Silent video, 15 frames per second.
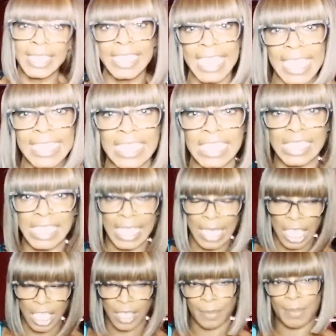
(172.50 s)
gator's
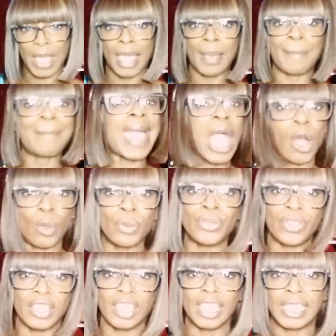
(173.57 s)
mouth
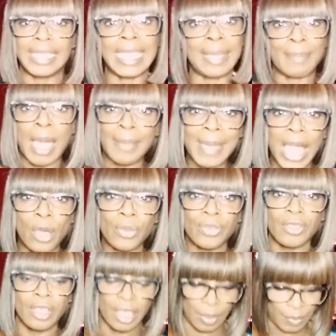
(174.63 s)
near my mouth
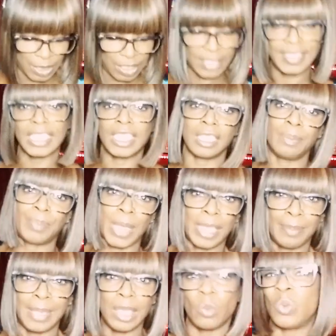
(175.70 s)
because it could
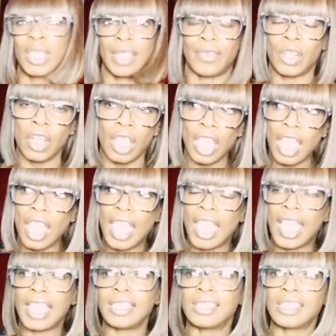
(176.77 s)
bite me, whatever."
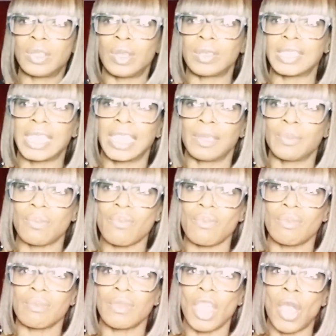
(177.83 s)
And so I was like,
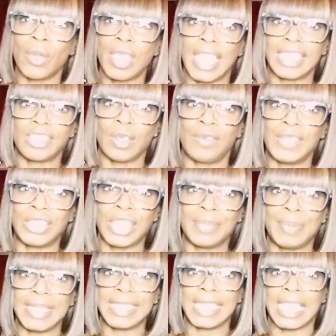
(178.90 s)
okay. So every
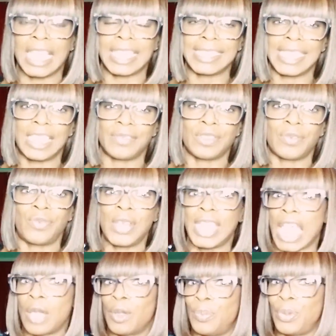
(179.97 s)
time I said after
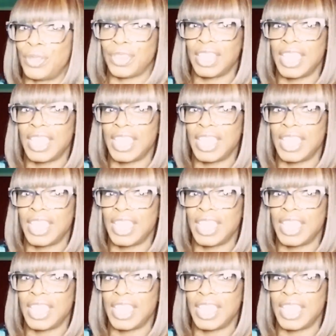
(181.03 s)
3, I would put